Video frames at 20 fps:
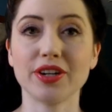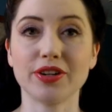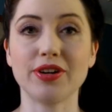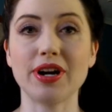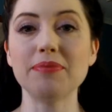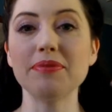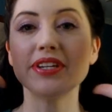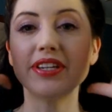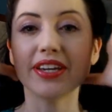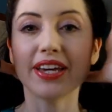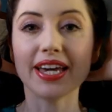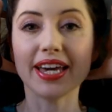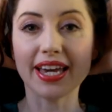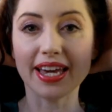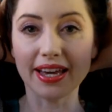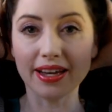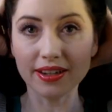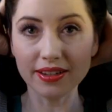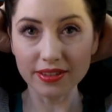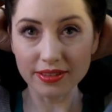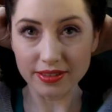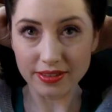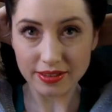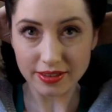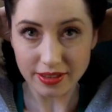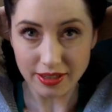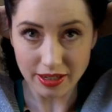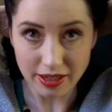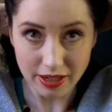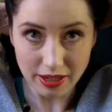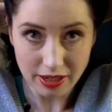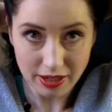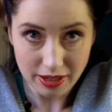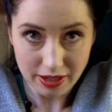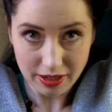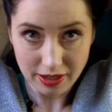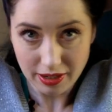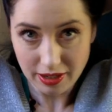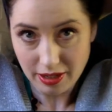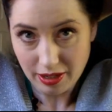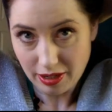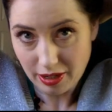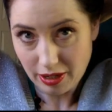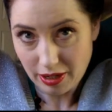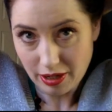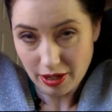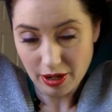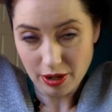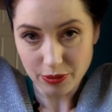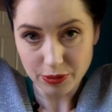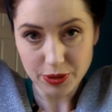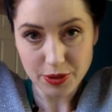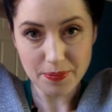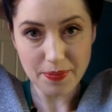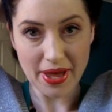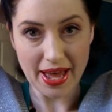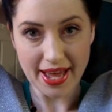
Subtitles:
Grabbing your hair, hold it